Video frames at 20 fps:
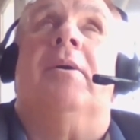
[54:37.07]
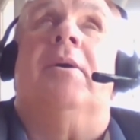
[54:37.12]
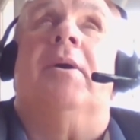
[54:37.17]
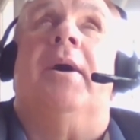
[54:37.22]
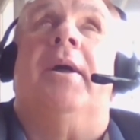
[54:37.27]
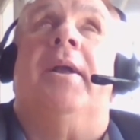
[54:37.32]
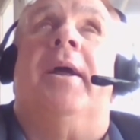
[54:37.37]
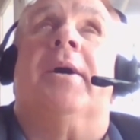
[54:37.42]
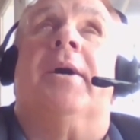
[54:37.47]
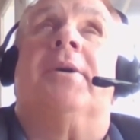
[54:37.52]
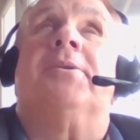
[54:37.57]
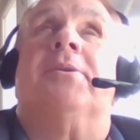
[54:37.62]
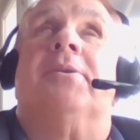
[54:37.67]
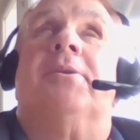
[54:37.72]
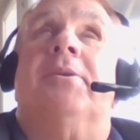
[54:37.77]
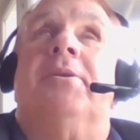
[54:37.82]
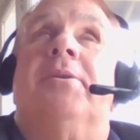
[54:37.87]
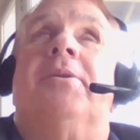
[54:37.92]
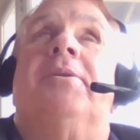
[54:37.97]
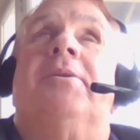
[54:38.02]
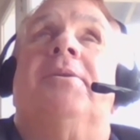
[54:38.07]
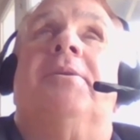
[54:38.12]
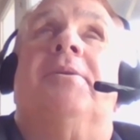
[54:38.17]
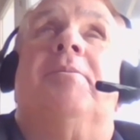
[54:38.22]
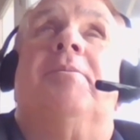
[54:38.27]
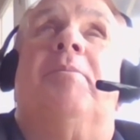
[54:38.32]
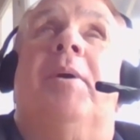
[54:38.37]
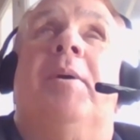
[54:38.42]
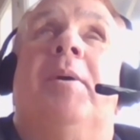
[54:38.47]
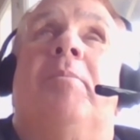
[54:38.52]
excellent
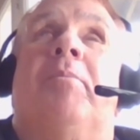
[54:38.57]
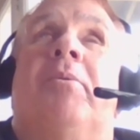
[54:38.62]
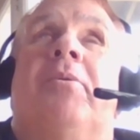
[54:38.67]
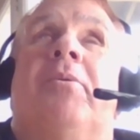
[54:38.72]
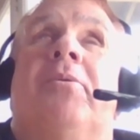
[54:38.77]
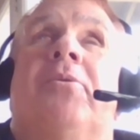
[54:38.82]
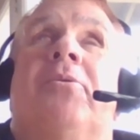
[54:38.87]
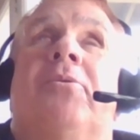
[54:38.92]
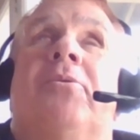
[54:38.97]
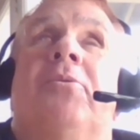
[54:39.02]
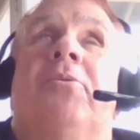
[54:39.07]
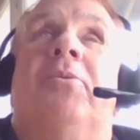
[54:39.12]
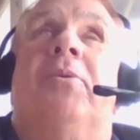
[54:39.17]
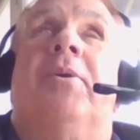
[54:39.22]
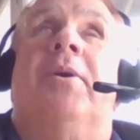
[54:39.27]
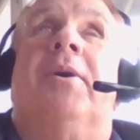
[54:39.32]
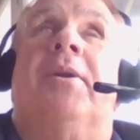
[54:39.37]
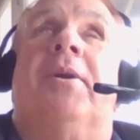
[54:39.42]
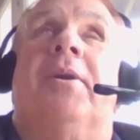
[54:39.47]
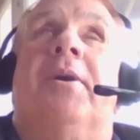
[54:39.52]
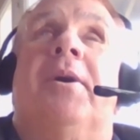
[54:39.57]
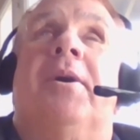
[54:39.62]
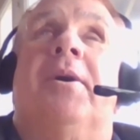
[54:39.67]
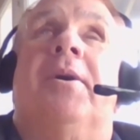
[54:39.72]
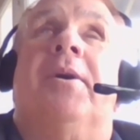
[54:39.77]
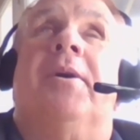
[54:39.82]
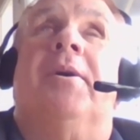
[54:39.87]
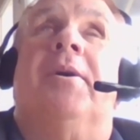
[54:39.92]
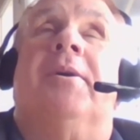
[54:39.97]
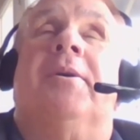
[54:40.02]
paper to get
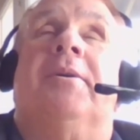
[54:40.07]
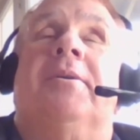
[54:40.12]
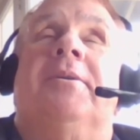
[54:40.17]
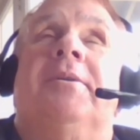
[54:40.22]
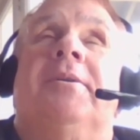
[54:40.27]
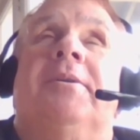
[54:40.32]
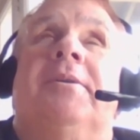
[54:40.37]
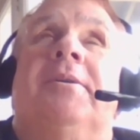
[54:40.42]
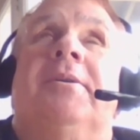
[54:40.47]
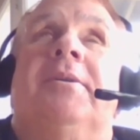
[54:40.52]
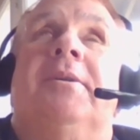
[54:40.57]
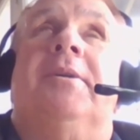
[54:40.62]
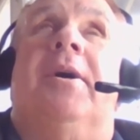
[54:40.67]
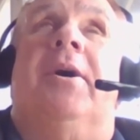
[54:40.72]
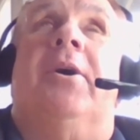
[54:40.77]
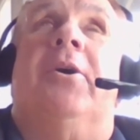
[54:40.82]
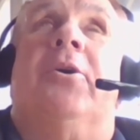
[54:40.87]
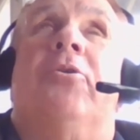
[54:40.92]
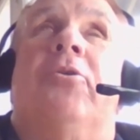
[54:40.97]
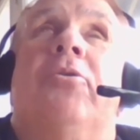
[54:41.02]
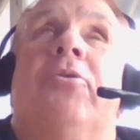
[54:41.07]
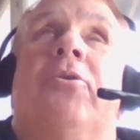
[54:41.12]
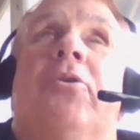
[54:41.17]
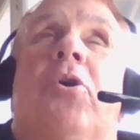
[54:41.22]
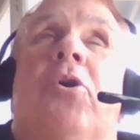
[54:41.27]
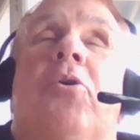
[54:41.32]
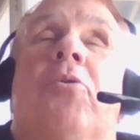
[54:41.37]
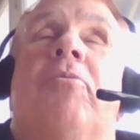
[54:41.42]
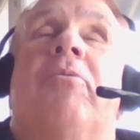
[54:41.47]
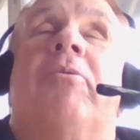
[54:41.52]
a good
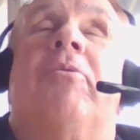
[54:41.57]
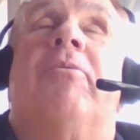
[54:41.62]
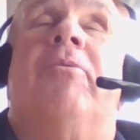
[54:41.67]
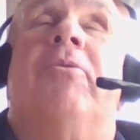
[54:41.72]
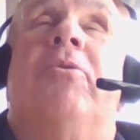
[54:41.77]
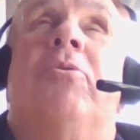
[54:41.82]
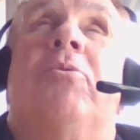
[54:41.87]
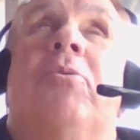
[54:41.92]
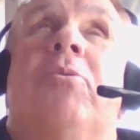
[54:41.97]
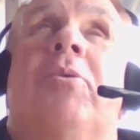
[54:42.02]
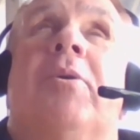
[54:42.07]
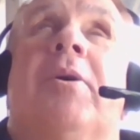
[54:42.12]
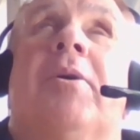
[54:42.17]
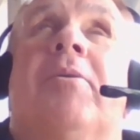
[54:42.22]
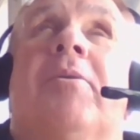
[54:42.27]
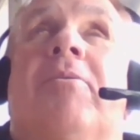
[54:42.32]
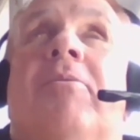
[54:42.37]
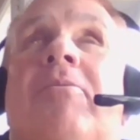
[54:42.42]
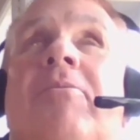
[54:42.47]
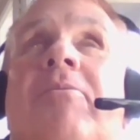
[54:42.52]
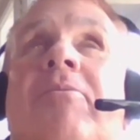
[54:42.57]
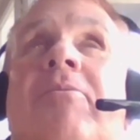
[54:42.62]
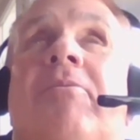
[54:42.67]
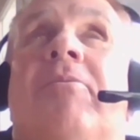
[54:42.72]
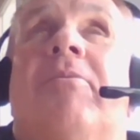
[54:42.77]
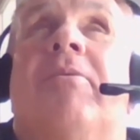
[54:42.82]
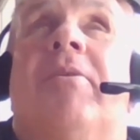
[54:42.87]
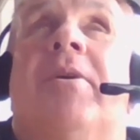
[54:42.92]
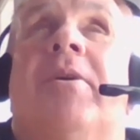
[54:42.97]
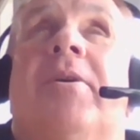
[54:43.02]
overview of
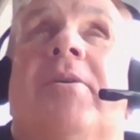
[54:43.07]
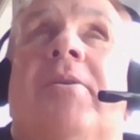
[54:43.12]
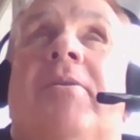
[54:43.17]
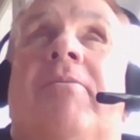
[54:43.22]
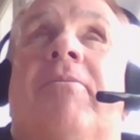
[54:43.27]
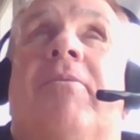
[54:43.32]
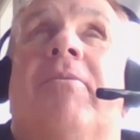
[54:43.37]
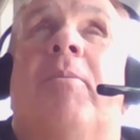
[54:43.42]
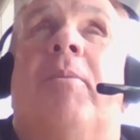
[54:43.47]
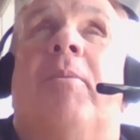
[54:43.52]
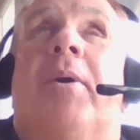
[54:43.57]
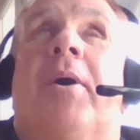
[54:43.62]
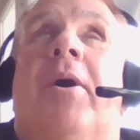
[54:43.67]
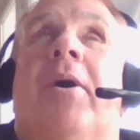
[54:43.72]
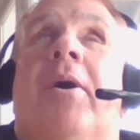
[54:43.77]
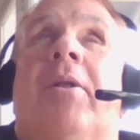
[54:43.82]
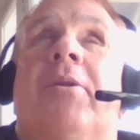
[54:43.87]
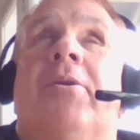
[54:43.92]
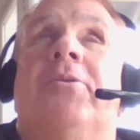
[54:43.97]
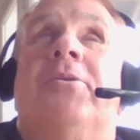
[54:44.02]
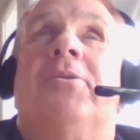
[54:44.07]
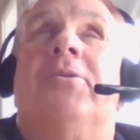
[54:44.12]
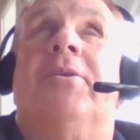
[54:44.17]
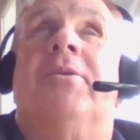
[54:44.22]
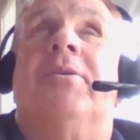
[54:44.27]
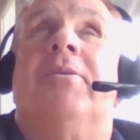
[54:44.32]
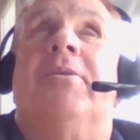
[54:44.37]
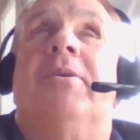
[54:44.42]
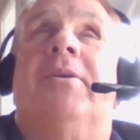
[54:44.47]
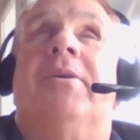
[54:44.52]
the
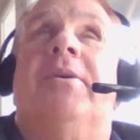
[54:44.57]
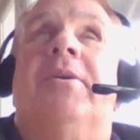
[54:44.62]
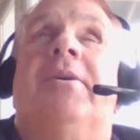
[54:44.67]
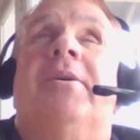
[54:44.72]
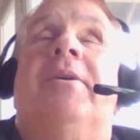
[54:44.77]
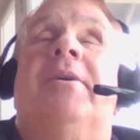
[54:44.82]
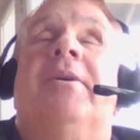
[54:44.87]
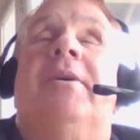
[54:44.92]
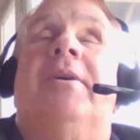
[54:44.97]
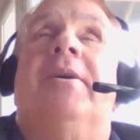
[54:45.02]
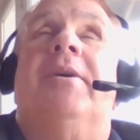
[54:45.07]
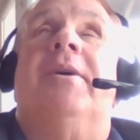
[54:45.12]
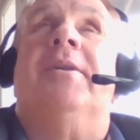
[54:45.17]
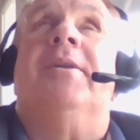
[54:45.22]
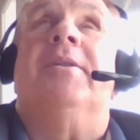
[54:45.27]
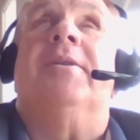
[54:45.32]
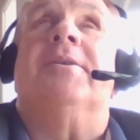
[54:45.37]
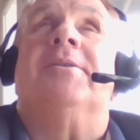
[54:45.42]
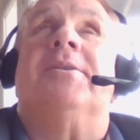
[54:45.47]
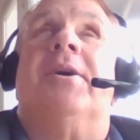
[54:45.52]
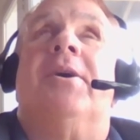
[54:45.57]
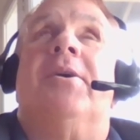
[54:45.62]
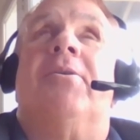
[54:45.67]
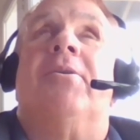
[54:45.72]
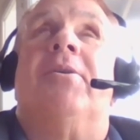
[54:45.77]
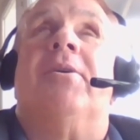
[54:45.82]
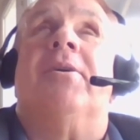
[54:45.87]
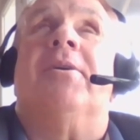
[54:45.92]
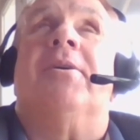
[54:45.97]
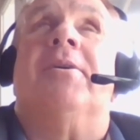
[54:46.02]
pharmacology in this
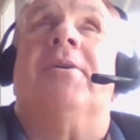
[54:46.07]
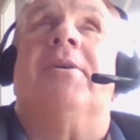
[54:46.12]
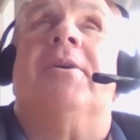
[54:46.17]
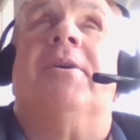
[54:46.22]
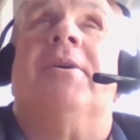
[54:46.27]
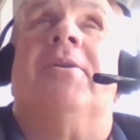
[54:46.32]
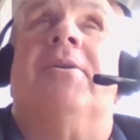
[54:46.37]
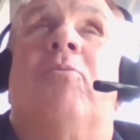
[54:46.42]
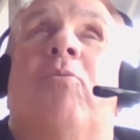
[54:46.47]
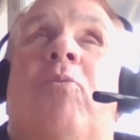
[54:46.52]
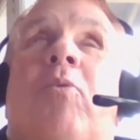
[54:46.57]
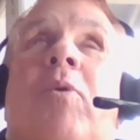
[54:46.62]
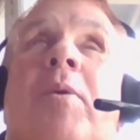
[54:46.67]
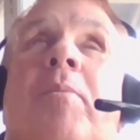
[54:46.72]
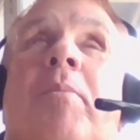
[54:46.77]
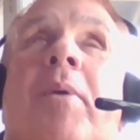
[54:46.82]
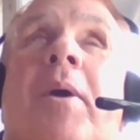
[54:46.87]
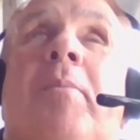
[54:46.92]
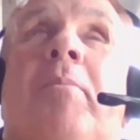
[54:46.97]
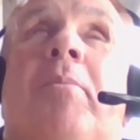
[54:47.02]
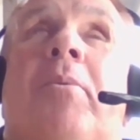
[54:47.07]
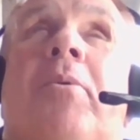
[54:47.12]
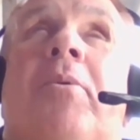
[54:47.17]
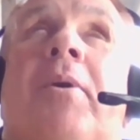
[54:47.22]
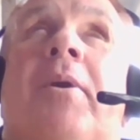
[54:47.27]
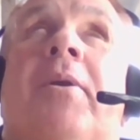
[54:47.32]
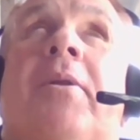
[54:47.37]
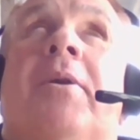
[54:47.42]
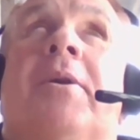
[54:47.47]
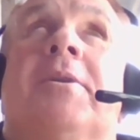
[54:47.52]
area in one paper,
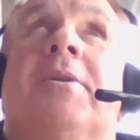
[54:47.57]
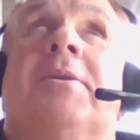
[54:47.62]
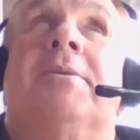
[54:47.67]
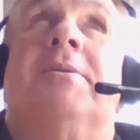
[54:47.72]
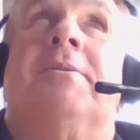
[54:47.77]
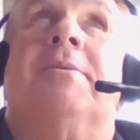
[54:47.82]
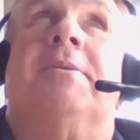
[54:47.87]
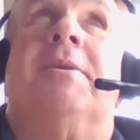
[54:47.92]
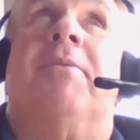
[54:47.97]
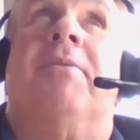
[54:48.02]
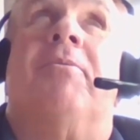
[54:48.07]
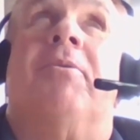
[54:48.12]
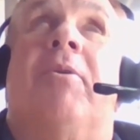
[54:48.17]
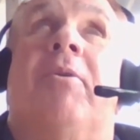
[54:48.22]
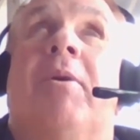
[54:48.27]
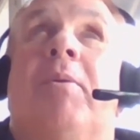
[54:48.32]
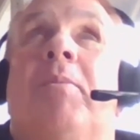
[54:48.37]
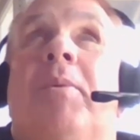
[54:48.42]
and I think it's 7 or 8